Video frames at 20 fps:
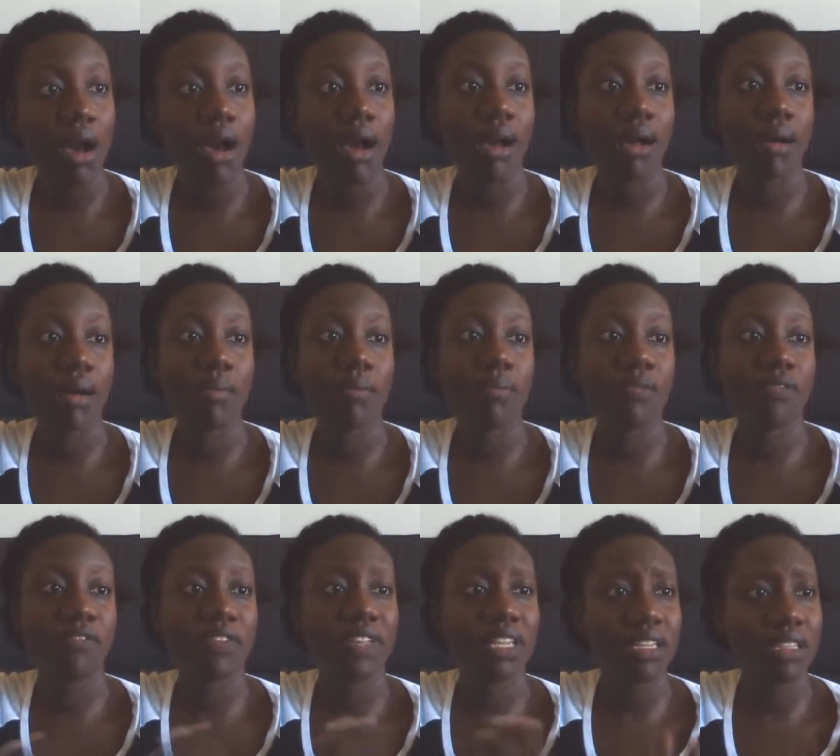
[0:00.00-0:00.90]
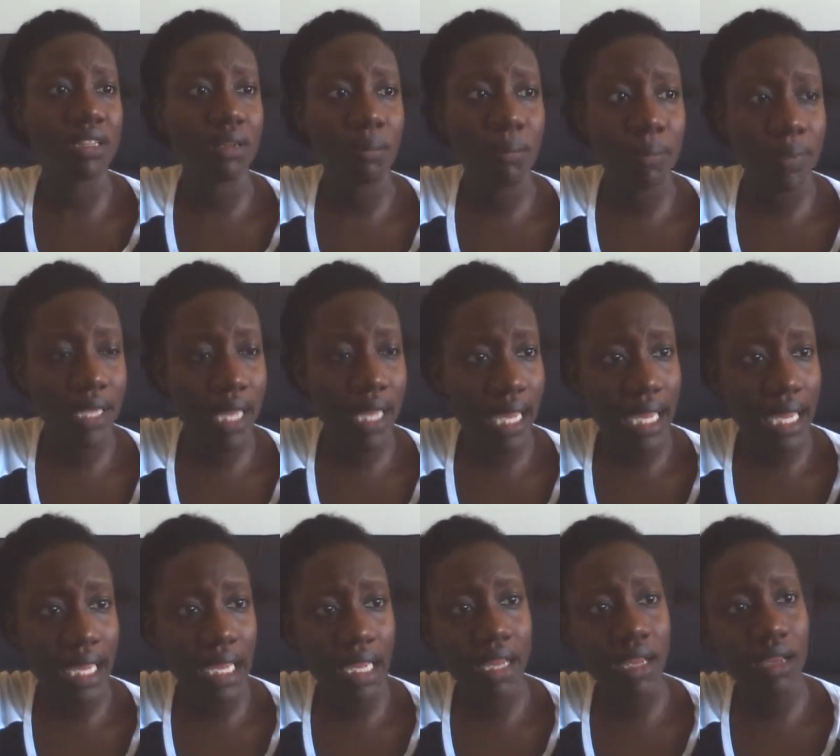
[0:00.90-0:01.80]
fill in the
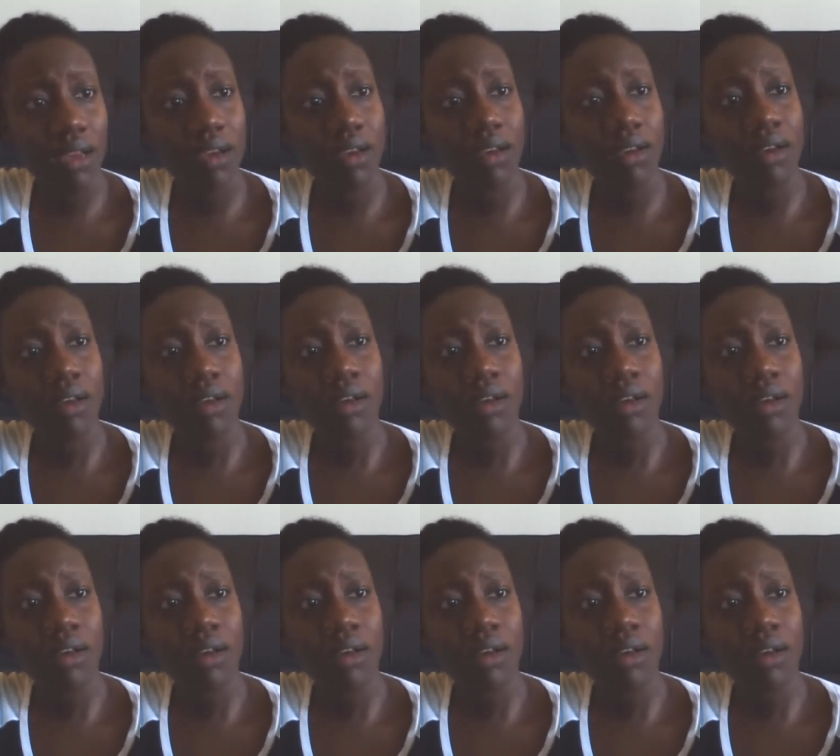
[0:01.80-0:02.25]
blank,